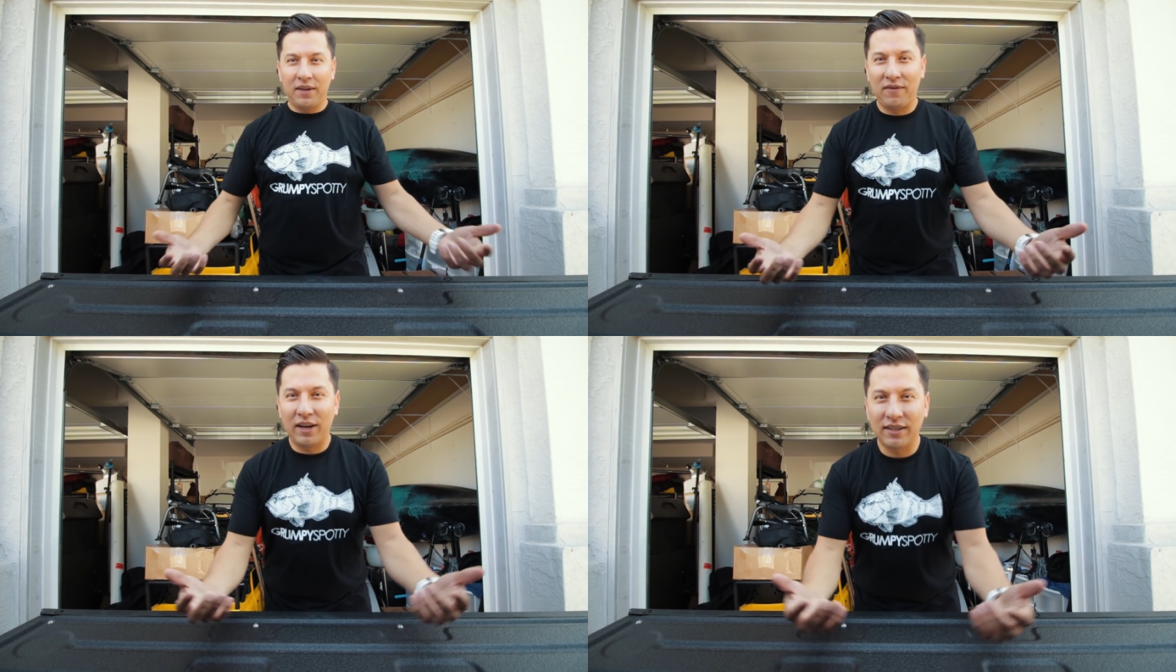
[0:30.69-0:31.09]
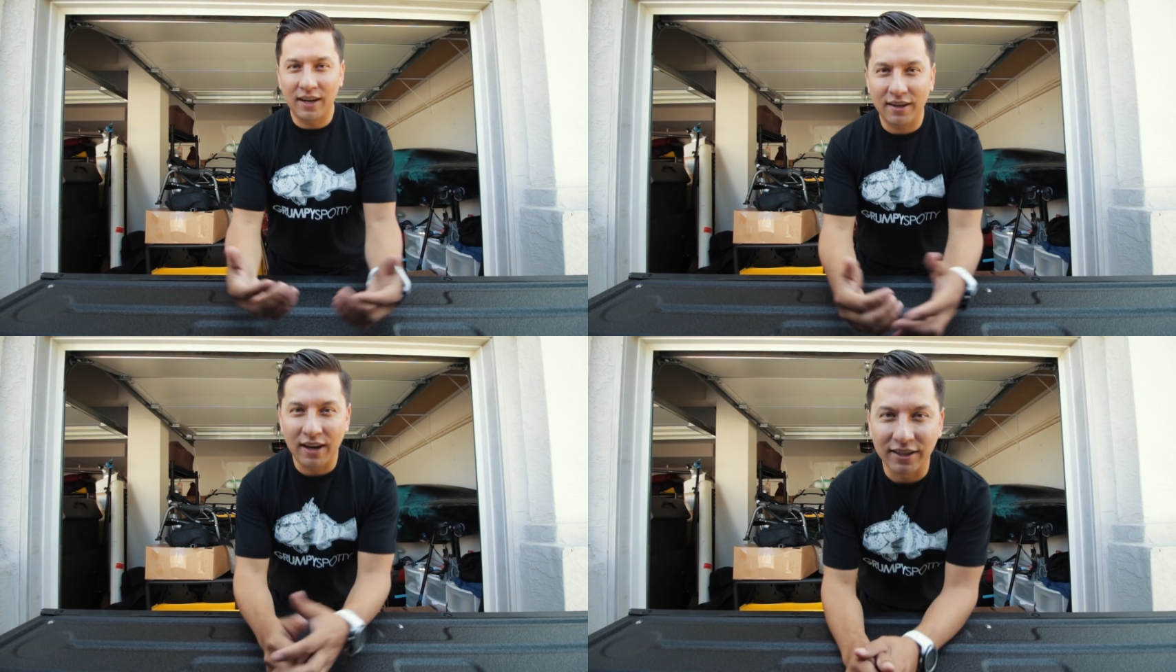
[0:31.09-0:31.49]
If you guys
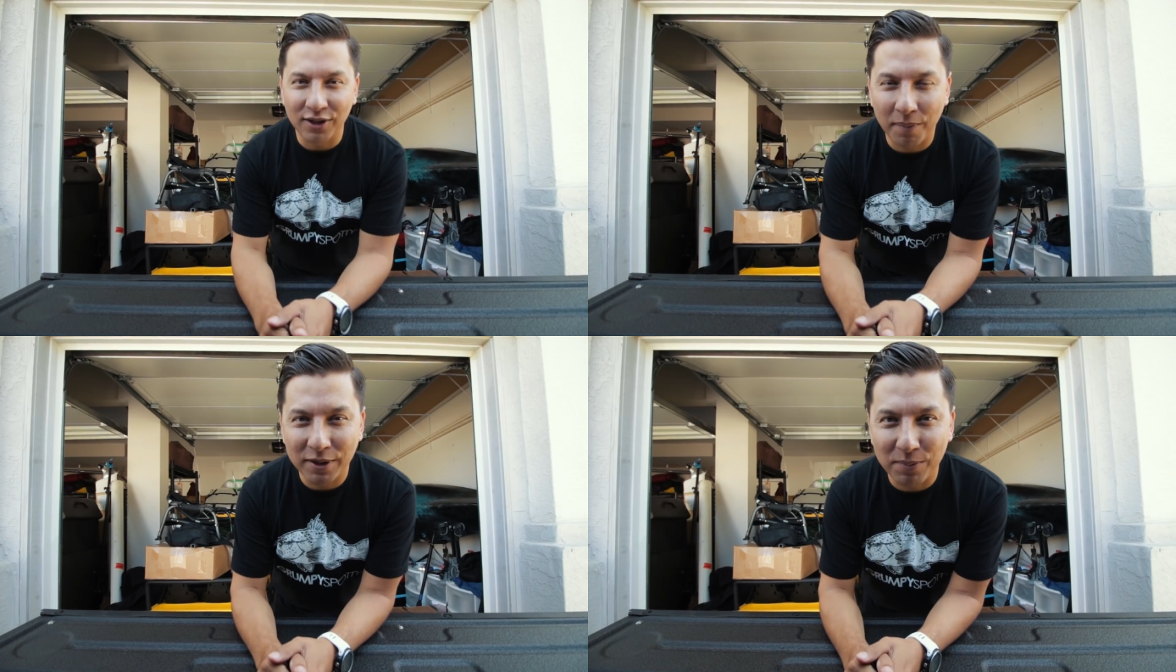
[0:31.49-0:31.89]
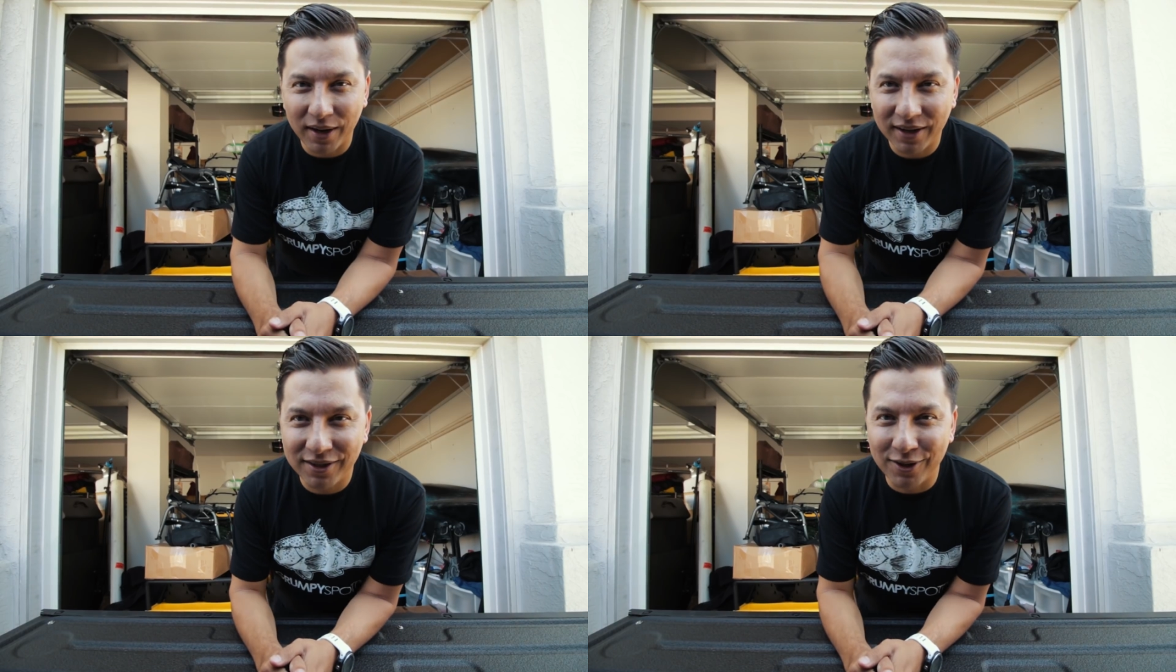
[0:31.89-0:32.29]
like catching Grumpy
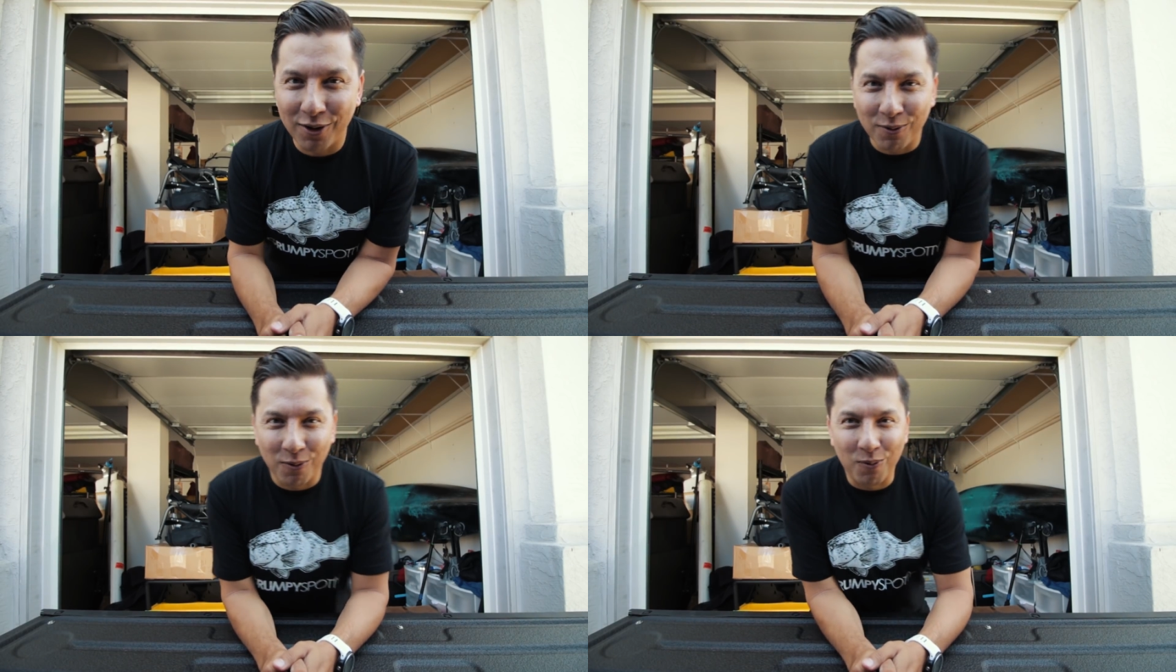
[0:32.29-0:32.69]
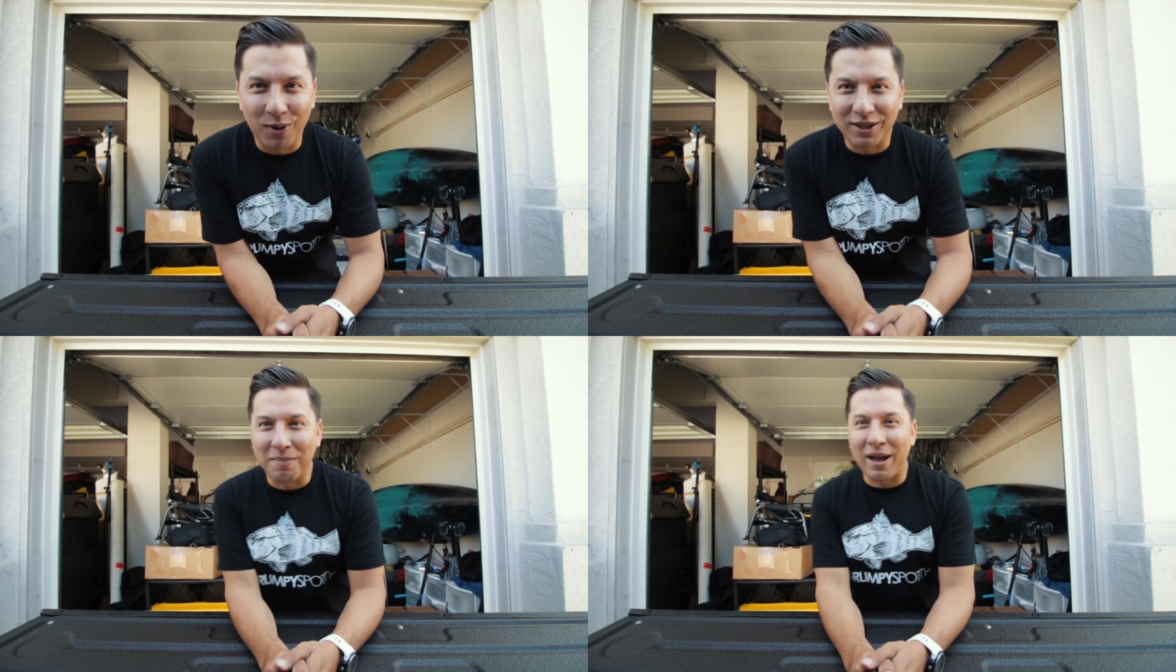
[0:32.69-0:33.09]
Spotties, you know
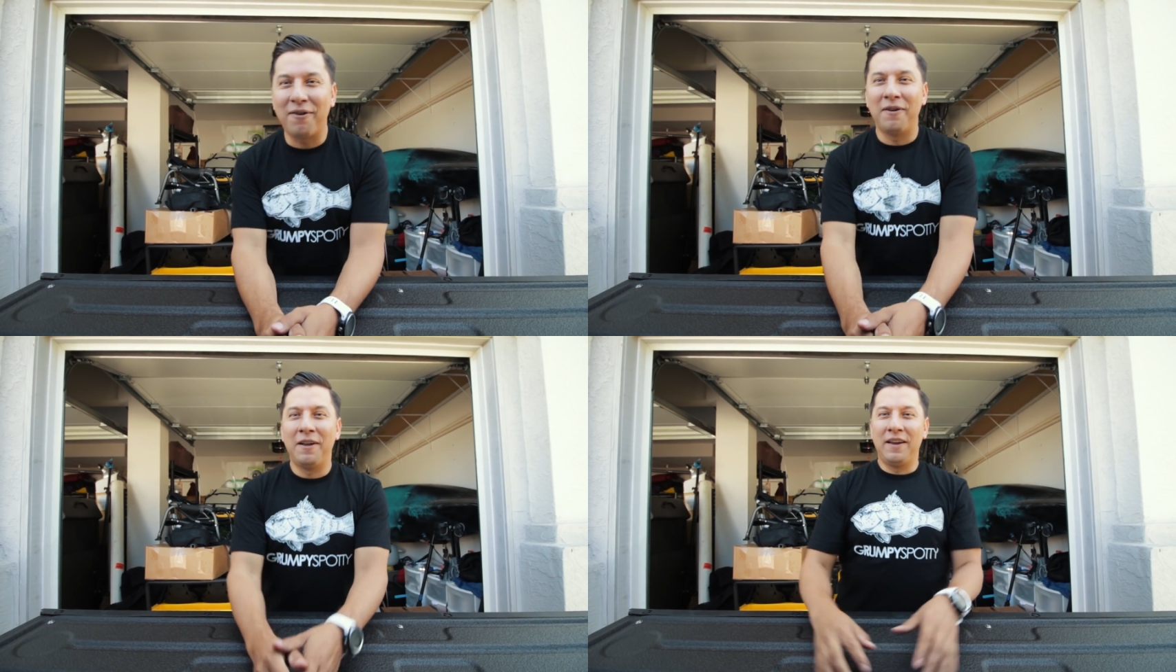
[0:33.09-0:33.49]
what it's about.